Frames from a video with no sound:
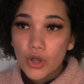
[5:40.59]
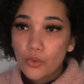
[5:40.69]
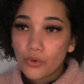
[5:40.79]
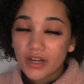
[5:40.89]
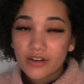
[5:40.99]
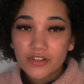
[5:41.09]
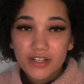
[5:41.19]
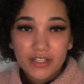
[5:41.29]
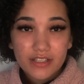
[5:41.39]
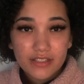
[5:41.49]
Whatever
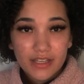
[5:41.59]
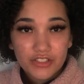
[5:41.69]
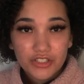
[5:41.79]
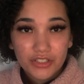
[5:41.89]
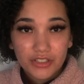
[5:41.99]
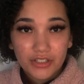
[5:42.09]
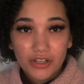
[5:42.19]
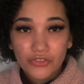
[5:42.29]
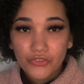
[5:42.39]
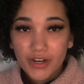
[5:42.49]
it is that you're
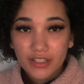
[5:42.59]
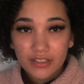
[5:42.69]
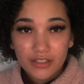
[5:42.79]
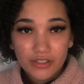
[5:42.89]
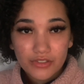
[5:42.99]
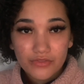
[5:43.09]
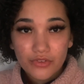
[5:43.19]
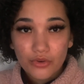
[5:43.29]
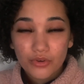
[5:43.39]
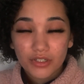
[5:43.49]
afraid of
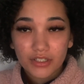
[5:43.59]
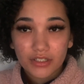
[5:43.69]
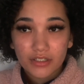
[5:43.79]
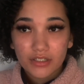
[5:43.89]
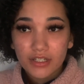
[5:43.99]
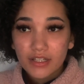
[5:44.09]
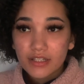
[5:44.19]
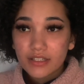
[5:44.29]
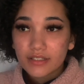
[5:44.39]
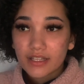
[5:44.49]
or
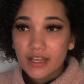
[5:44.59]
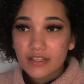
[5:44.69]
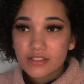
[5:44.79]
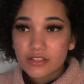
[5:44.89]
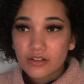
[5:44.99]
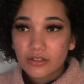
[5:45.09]
that's